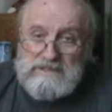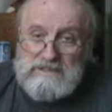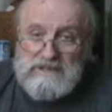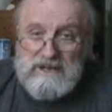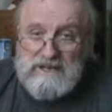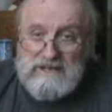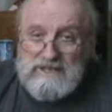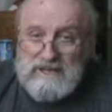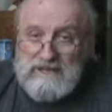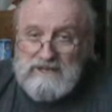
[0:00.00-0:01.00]
not
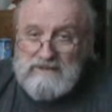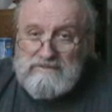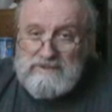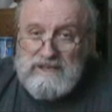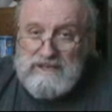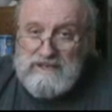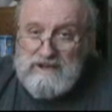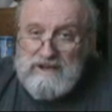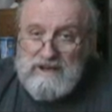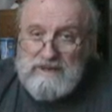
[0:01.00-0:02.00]
unlike
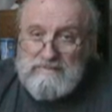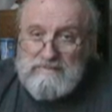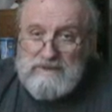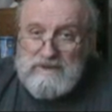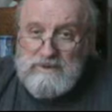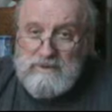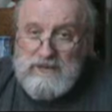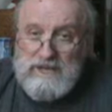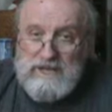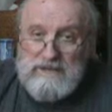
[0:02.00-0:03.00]
Vietnam in a
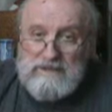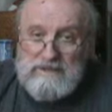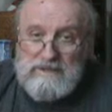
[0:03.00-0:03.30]
way,